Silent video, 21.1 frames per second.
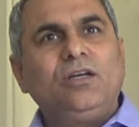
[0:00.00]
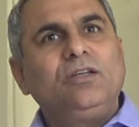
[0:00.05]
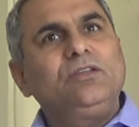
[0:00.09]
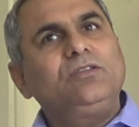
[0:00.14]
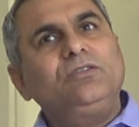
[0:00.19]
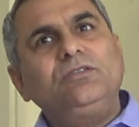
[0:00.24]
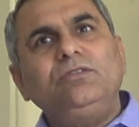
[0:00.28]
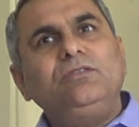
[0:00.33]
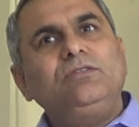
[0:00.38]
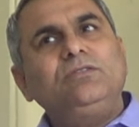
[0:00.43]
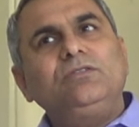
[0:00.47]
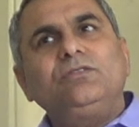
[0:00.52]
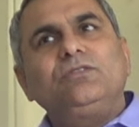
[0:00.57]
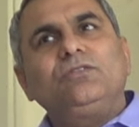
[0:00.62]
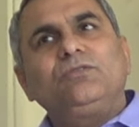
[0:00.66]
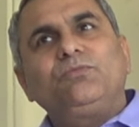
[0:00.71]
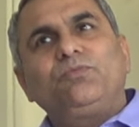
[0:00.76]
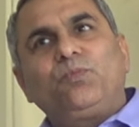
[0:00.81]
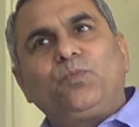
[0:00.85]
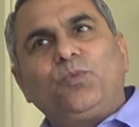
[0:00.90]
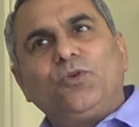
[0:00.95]
So
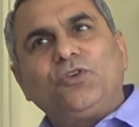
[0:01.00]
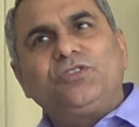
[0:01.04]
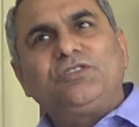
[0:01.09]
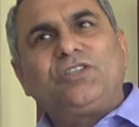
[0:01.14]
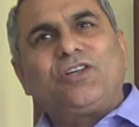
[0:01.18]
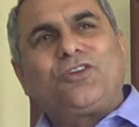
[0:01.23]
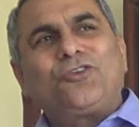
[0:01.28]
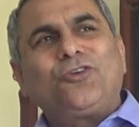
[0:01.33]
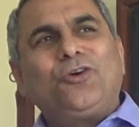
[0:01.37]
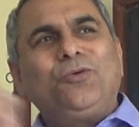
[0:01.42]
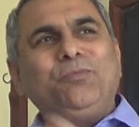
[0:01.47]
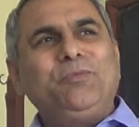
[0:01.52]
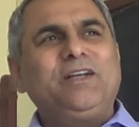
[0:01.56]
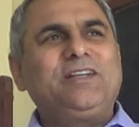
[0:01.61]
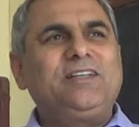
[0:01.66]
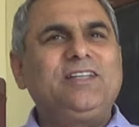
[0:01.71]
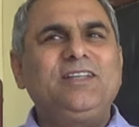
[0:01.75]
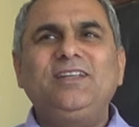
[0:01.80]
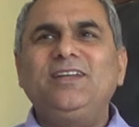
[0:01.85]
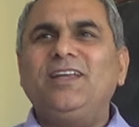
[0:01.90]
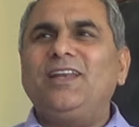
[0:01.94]
put the raw
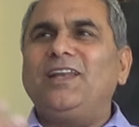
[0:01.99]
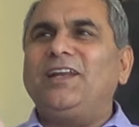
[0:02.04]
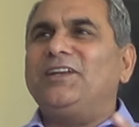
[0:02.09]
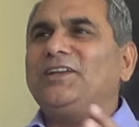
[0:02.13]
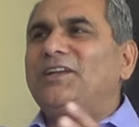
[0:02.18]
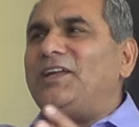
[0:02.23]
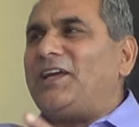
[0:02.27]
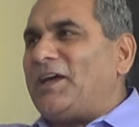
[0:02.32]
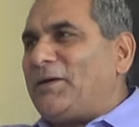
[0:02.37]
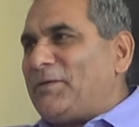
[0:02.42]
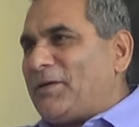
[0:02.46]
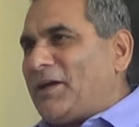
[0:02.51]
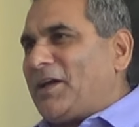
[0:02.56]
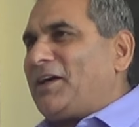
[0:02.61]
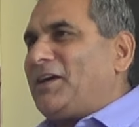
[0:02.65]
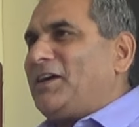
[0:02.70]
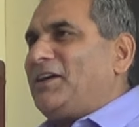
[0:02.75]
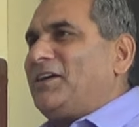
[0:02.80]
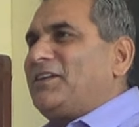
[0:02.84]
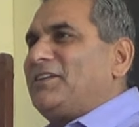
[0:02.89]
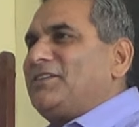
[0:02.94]
material
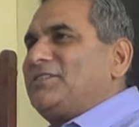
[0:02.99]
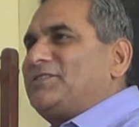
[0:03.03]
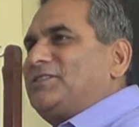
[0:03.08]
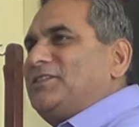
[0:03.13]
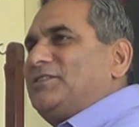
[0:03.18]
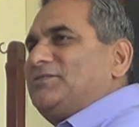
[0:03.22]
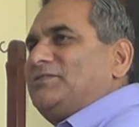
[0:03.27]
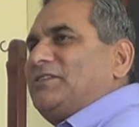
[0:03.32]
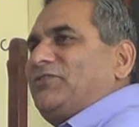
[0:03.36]
and receive